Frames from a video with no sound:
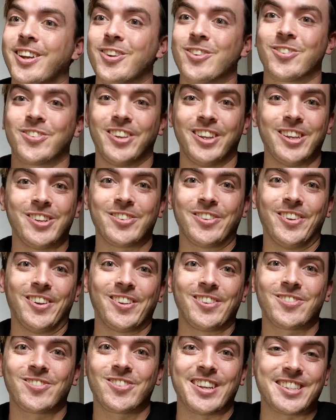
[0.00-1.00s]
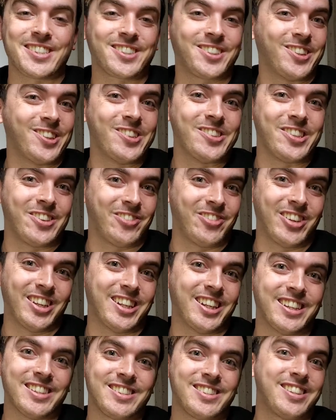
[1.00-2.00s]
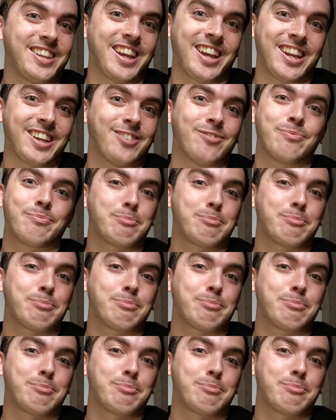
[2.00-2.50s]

really r- risk losing fitness and